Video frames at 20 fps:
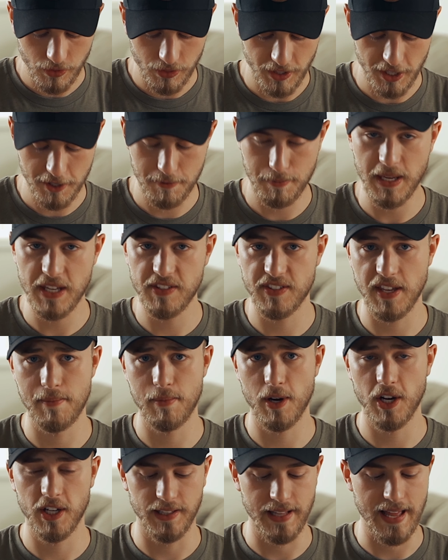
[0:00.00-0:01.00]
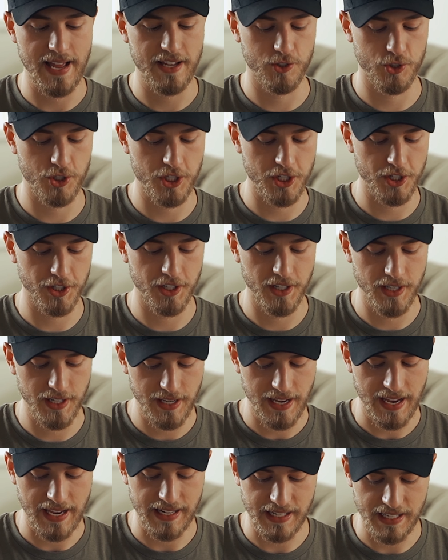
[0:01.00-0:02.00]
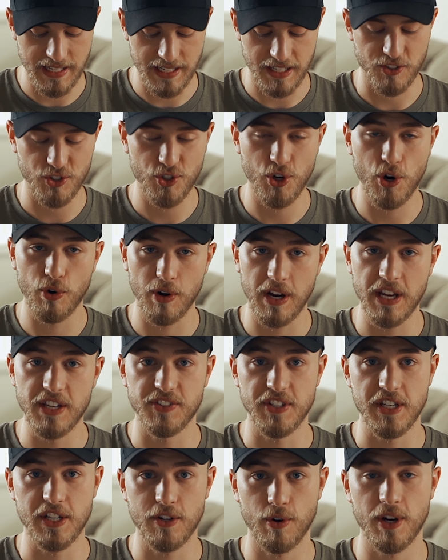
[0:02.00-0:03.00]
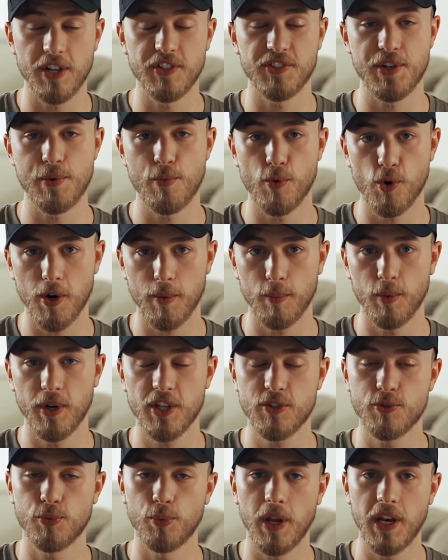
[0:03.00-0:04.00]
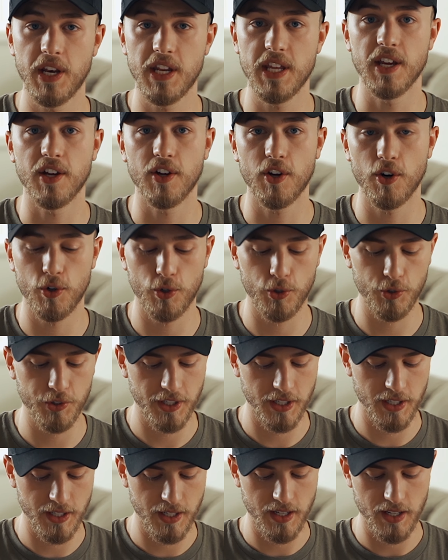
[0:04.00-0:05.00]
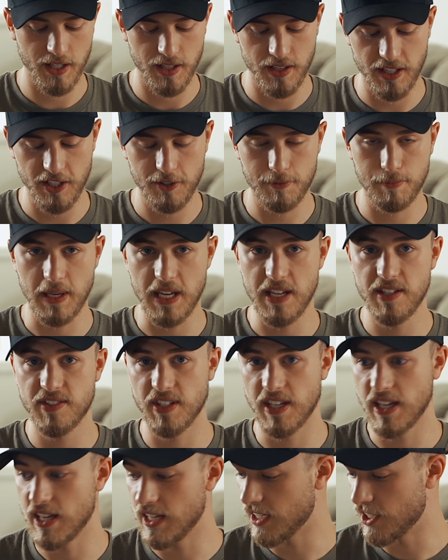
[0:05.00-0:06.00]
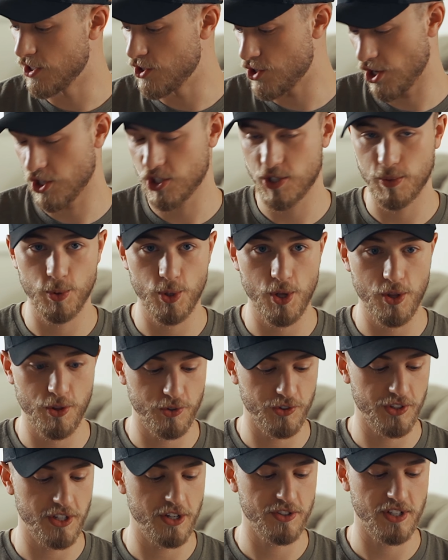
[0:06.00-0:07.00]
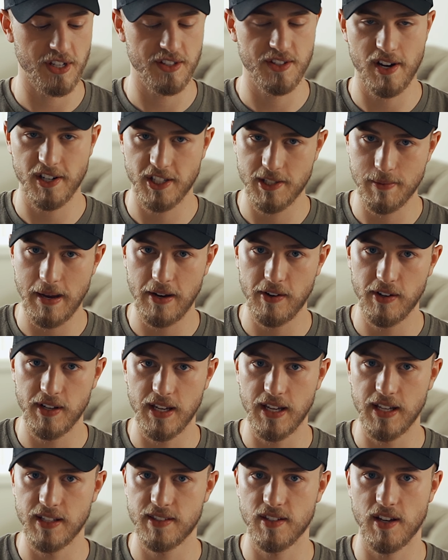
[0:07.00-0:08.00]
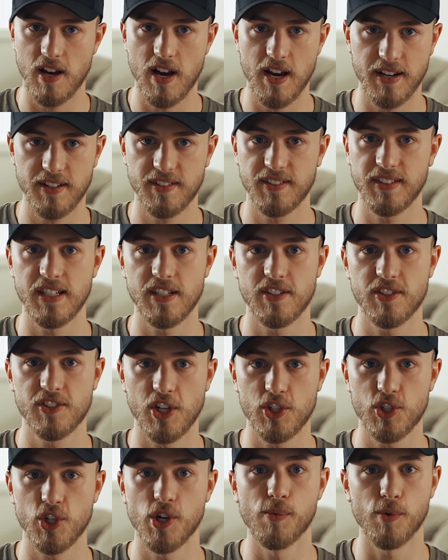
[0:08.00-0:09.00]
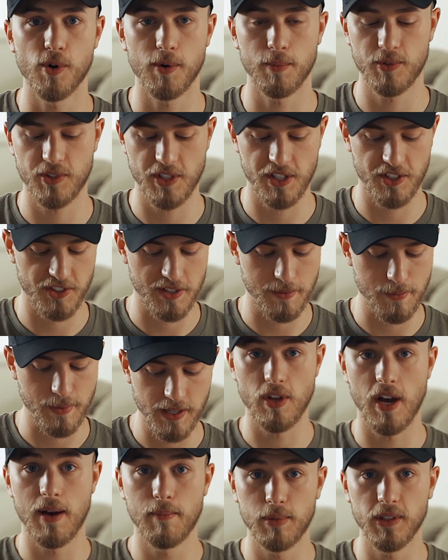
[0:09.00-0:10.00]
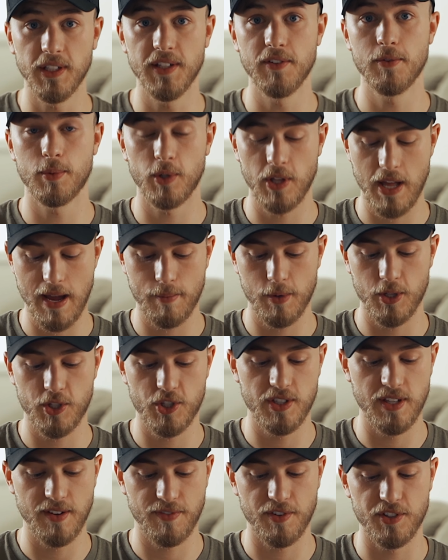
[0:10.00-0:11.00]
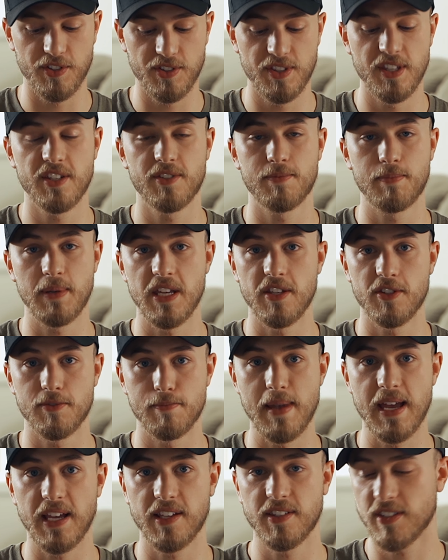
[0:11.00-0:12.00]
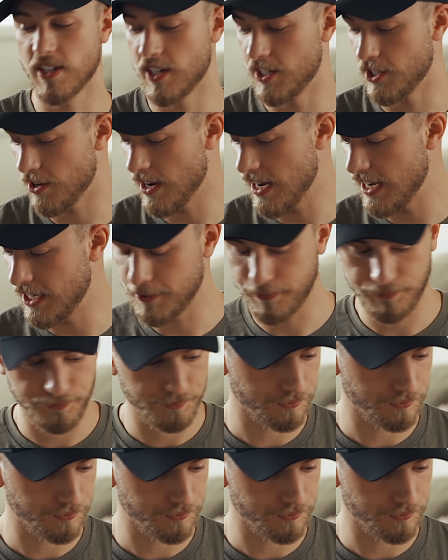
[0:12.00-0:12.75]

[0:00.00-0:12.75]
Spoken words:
This piece I bought last year, and it is crazy, crazy warm. When it's windy and cold, this piece, in conjunction with all those layers I talked about, it's honestly such a warm system. Unbelievable how much difference this piece makes on your head.